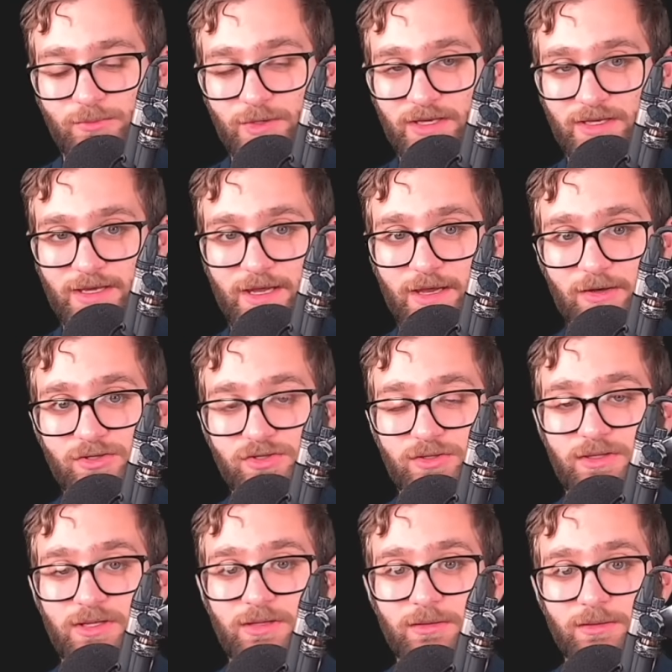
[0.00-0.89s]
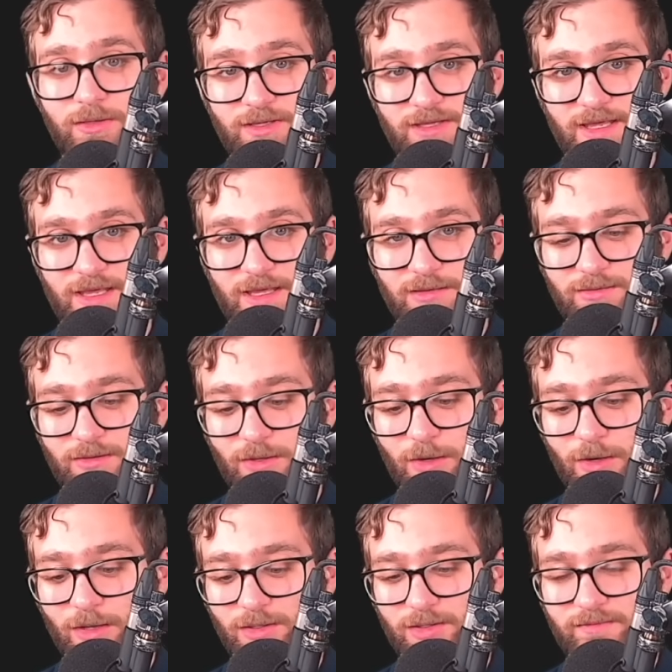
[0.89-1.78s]
we can actually look at
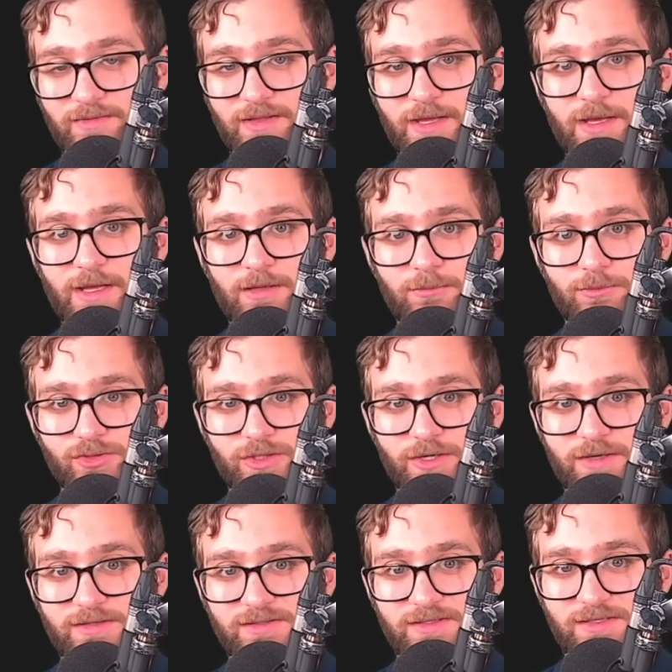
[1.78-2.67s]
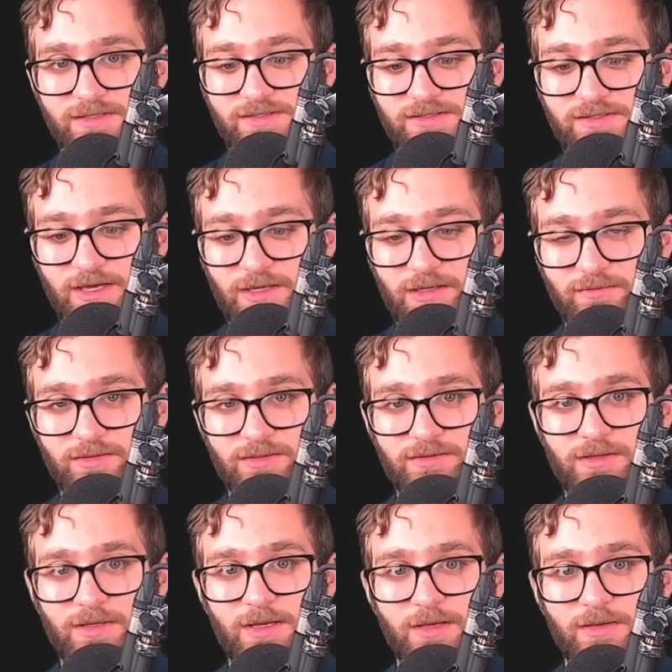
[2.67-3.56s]
all of the Helm charts inside of
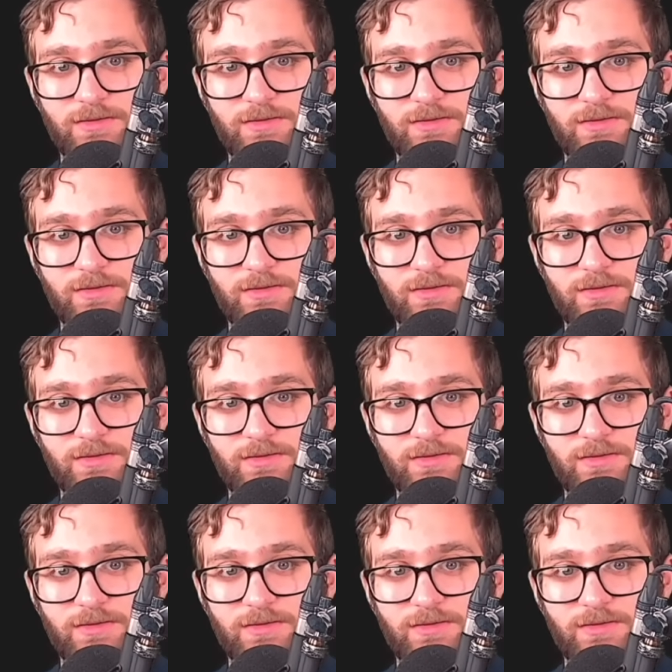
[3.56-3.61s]
it.